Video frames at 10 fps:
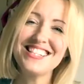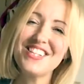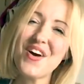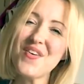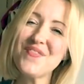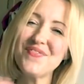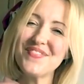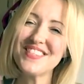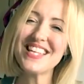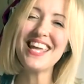So
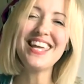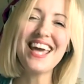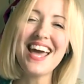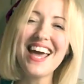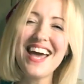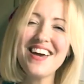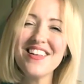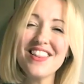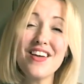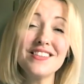take care,
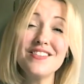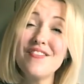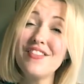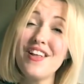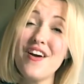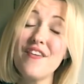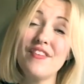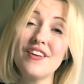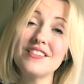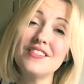lots of love,
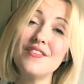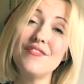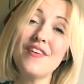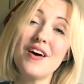lots of,